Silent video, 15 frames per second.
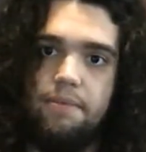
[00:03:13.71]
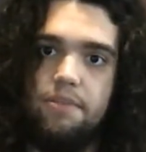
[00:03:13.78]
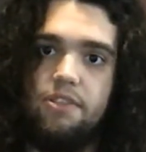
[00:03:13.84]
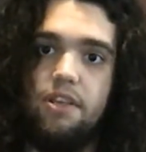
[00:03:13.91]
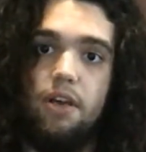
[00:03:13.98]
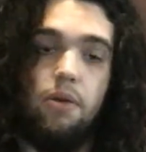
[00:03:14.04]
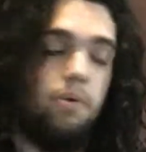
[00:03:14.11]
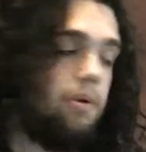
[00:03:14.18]

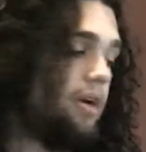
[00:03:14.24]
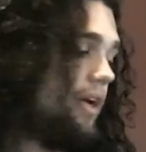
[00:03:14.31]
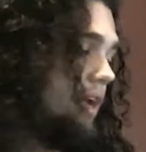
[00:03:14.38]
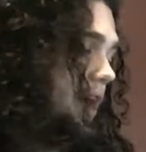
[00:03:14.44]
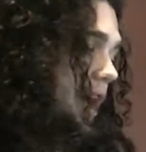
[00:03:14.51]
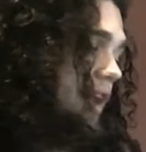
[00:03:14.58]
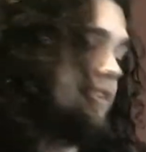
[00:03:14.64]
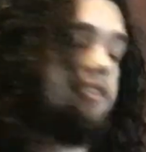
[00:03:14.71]
So
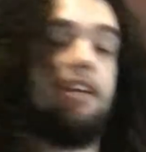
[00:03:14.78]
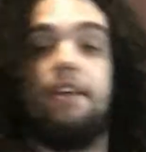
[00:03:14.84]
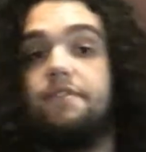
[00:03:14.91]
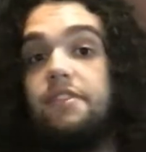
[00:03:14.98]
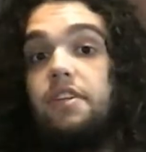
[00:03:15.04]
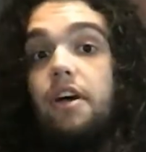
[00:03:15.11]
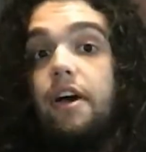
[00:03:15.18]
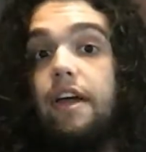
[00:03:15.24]
instead of
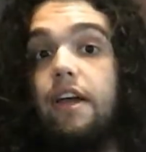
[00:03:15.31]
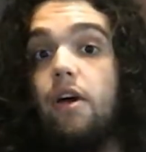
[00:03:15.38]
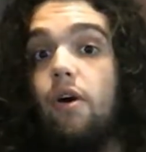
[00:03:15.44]
starting